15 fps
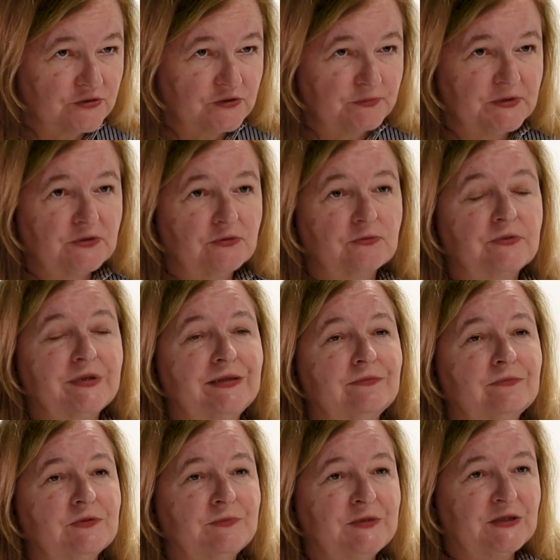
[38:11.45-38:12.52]
just
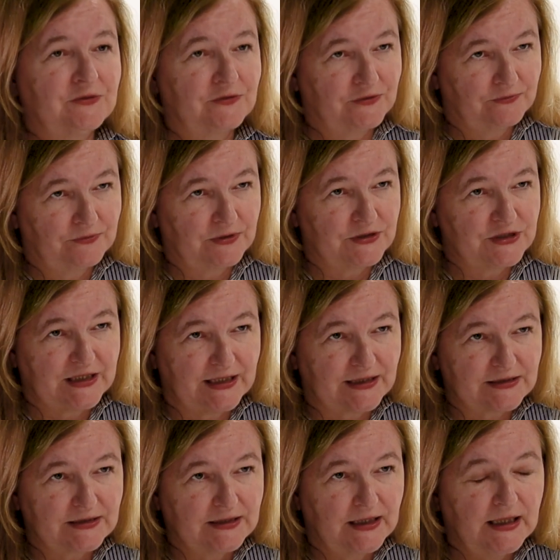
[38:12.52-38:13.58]
because we are
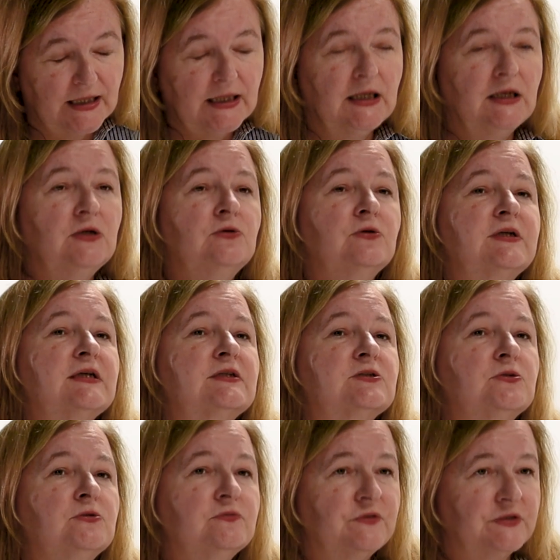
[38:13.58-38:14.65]
attacked. Look
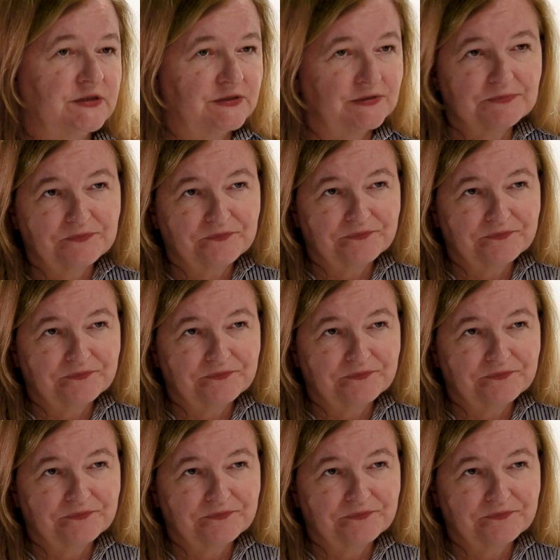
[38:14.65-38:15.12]
at COVID.